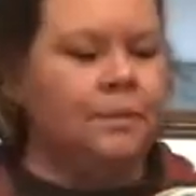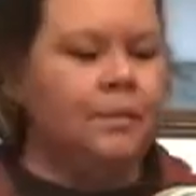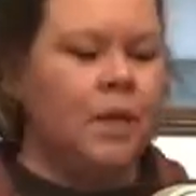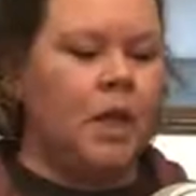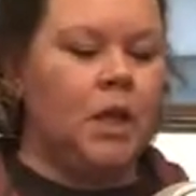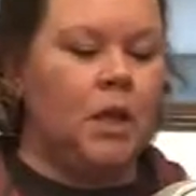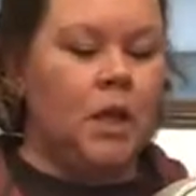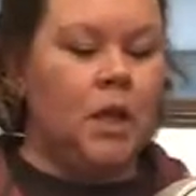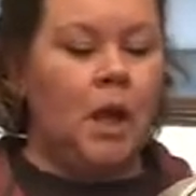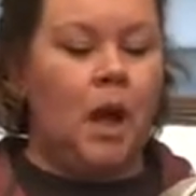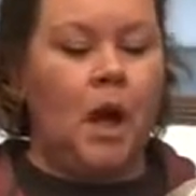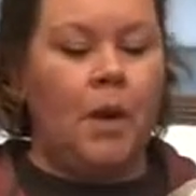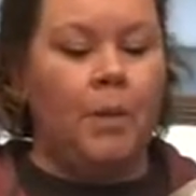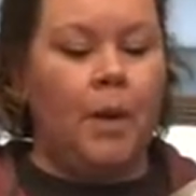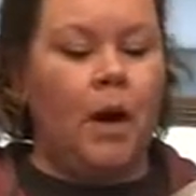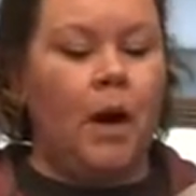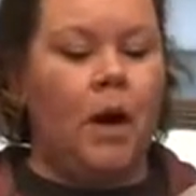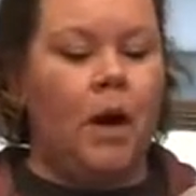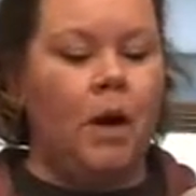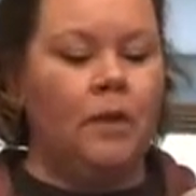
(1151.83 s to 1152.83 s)
lop
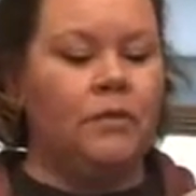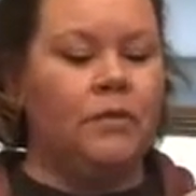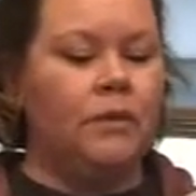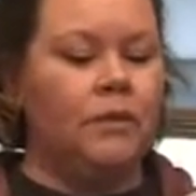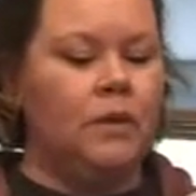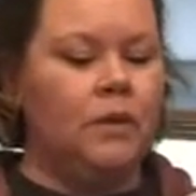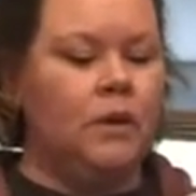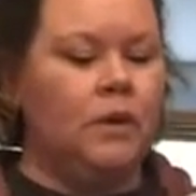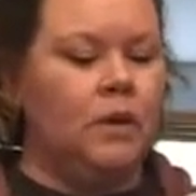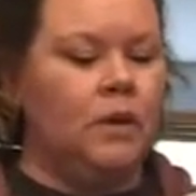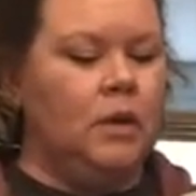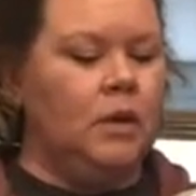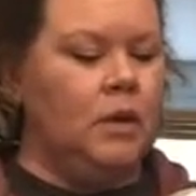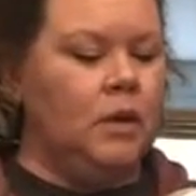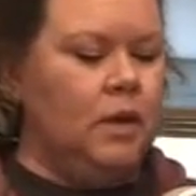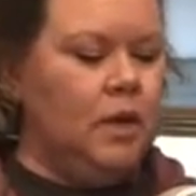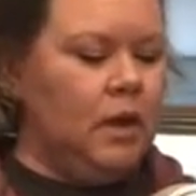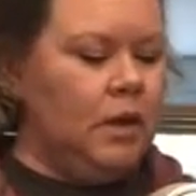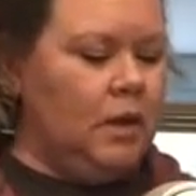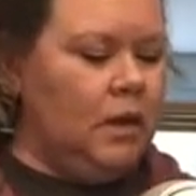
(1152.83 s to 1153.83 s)
off
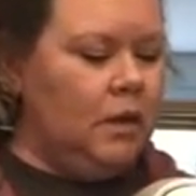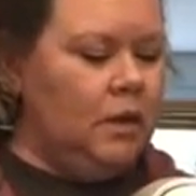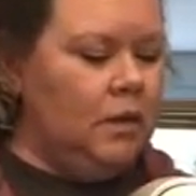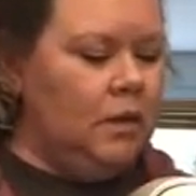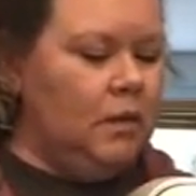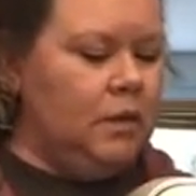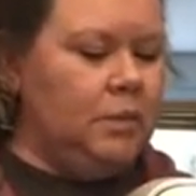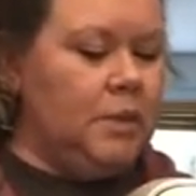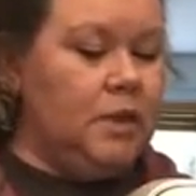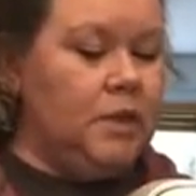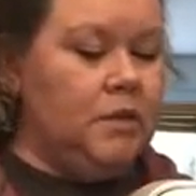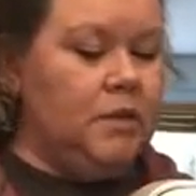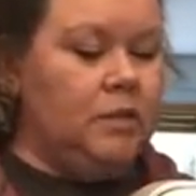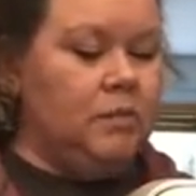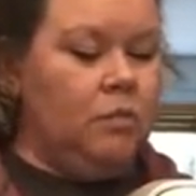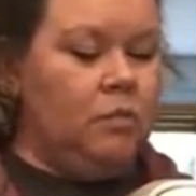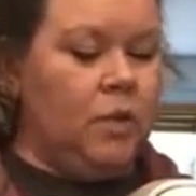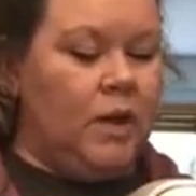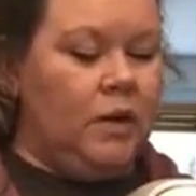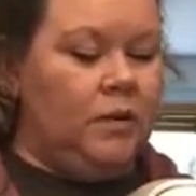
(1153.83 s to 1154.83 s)
another little piece of
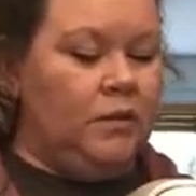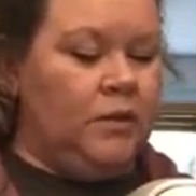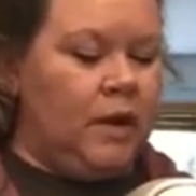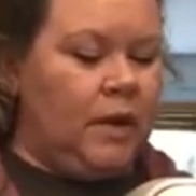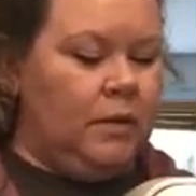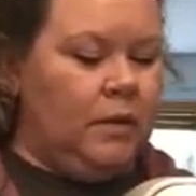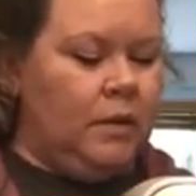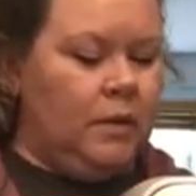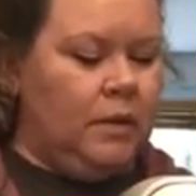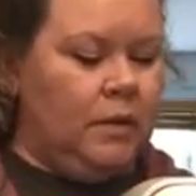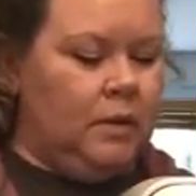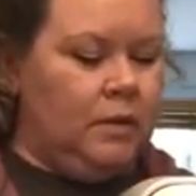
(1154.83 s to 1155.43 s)
white fabric.